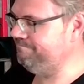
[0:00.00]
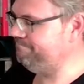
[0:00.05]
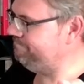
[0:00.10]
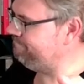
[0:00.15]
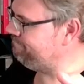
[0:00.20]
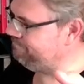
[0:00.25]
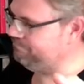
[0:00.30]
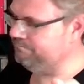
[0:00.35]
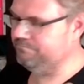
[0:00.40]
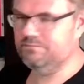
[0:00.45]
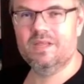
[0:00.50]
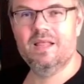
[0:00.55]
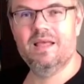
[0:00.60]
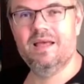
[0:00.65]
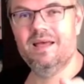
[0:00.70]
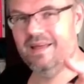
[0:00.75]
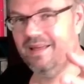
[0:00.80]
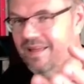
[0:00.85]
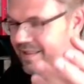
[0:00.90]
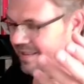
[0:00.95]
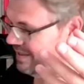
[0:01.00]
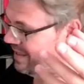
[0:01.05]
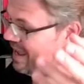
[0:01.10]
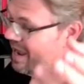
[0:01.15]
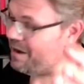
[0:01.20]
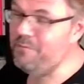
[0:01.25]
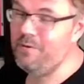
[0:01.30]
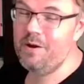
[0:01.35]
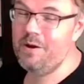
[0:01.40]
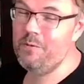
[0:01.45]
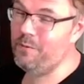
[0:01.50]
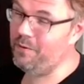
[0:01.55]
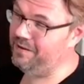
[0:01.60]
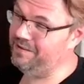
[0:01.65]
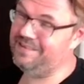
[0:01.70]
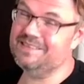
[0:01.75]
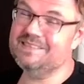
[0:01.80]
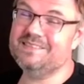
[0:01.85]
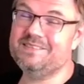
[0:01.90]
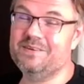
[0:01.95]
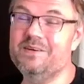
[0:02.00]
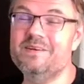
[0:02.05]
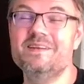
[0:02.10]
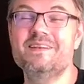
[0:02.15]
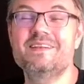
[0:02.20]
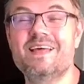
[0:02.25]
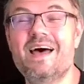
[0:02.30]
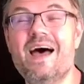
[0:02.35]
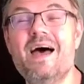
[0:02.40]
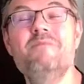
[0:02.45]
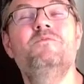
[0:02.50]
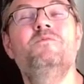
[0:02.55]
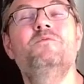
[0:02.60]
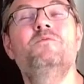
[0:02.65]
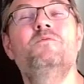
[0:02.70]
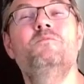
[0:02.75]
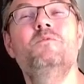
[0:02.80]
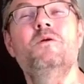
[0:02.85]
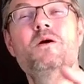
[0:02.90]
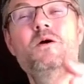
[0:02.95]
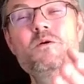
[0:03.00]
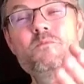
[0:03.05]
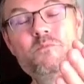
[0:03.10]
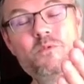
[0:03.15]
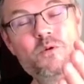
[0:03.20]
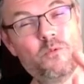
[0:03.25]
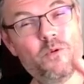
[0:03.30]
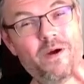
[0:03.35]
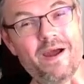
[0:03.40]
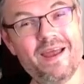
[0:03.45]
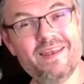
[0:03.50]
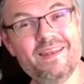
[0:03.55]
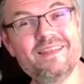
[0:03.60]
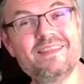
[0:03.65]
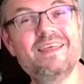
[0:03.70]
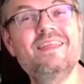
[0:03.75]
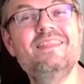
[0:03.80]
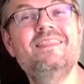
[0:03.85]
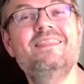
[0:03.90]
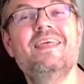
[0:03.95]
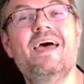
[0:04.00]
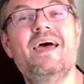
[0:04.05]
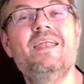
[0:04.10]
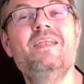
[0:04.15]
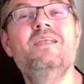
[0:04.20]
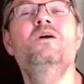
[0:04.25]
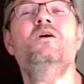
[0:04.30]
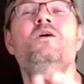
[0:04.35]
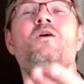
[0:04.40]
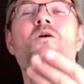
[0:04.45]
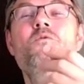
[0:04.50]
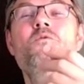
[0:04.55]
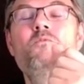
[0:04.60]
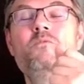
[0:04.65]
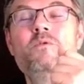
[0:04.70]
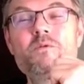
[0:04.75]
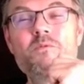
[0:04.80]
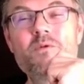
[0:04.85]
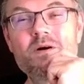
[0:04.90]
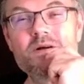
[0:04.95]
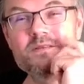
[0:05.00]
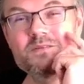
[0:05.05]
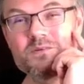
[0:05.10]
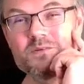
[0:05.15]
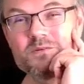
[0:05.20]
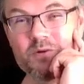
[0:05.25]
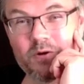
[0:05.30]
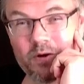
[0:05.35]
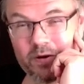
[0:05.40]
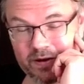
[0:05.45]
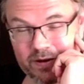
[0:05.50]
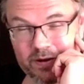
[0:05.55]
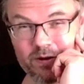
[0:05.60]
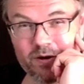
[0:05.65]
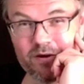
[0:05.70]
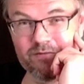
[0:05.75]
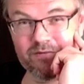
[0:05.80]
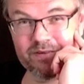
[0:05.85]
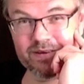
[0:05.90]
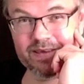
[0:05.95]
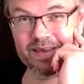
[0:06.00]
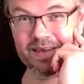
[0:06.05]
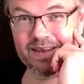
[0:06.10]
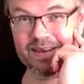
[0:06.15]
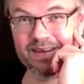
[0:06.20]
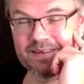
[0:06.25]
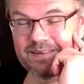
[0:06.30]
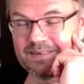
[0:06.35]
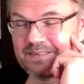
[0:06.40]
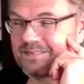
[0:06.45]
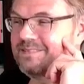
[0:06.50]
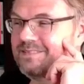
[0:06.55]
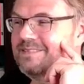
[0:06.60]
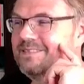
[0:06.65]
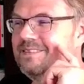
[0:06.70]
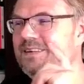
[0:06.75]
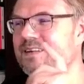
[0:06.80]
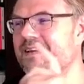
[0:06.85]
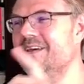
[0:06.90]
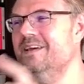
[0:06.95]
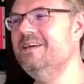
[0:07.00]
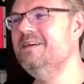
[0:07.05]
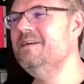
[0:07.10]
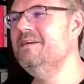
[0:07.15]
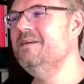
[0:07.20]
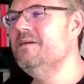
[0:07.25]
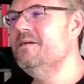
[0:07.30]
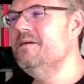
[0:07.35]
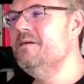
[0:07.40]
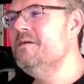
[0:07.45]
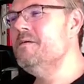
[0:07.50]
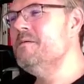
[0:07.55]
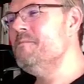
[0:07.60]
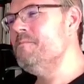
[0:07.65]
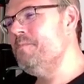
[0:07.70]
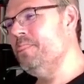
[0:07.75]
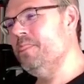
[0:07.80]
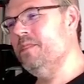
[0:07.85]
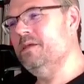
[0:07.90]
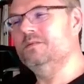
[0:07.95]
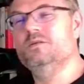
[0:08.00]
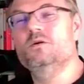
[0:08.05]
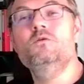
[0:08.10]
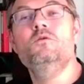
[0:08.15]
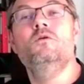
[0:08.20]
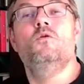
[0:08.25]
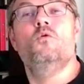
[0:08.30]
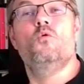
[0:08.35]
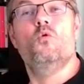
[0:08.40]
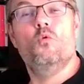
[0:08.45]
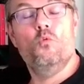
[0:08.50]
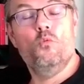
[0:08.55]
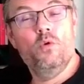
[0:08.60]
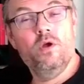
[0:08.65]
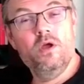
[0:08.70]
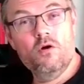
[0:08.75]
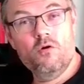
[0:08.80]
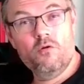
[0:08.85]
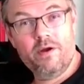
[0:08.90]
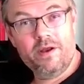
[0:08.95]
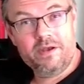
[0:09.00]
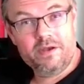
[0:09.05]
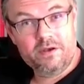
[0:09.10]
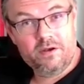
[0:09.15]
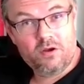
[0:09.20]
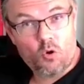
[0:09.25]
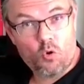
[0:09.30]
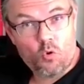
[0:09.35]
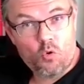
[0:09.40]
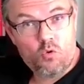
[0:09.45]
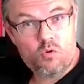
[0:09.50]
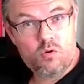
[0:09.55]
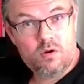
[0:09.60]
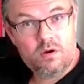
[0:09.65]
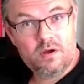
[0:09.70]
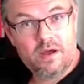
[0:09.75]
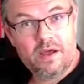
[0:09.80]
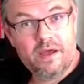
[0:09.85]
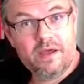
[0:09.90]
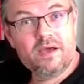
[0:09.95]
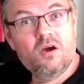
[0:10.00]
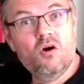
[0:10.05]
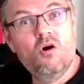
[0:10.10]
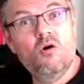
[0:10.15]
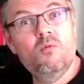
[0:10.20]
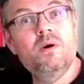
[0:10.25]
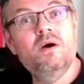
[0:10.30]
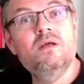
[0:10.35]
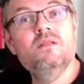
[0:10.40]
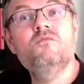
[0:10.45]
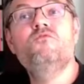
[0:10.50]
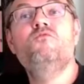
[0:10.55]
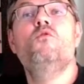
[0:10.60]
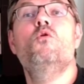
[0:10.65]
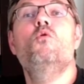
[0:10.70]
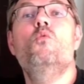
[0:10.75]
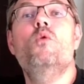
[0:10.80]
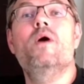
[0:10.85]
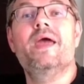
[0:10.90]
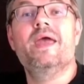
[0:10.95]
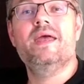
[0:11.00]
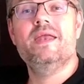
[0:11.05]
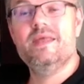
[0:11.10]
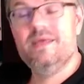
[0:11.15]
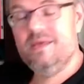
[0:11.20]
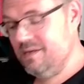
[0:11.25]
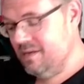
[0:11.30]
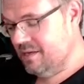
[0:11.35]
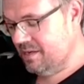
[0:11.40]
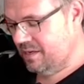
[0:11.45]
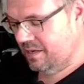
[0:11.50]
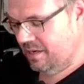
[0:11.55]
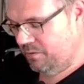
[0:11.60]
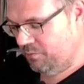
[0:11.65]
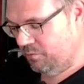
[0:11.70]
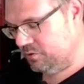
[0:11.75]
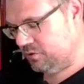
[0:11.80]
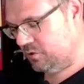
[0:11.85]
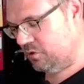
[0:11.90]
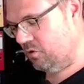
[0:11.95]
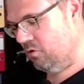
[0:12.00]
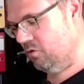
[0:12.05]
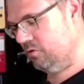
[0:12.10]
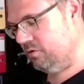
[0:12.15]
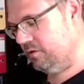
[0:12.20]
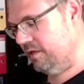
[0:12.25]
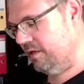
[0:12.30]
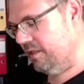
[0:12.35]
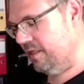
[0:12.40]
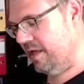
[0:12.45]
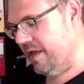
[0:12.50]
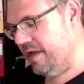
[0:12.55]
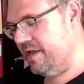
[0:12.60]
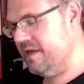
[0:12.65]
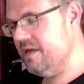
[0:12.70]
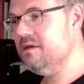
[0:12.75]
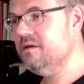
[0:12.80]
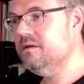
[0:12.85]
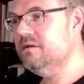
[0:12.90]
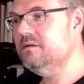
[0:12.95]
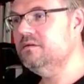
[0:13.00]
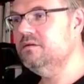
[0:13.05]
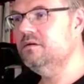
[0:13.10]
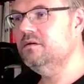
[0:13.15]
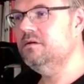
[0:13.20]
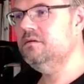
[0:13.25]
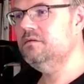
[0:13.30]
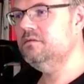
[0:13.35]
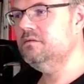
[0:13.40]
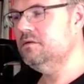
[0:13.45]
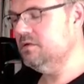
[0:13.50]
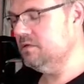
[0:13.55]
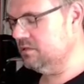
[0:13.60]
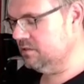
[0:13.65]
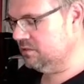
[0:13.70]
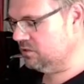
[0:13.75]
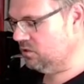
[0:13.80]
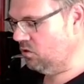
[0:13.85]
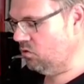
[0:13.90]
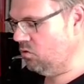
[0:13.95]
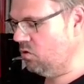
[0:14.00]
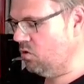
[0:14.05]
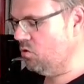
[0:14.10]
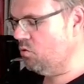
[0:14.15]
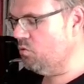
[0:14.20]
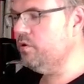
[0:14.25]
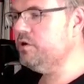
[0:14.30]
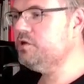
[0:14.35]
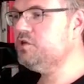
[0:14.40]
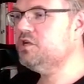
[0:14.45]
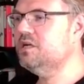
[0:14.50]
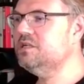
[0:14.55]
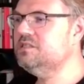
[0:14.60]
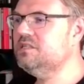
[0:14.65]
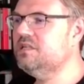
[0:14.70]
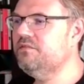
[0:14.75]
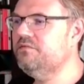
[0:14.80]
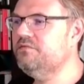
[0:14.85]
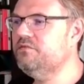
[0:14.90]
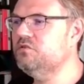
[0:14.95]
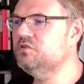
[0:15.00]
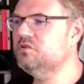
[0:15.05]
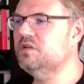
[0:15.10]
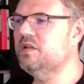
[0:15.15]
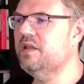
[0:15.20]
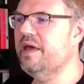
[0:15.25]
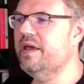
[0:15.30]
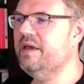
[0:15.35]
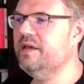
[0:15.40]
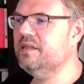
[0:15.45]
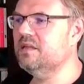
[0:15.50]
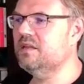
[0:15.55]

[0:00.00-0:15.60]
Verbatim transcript: then we want a certain time to be waited, and then we want to turn it off again. Okay, so we already know a command for waiting. It was called delay. Huh? So we just have to select an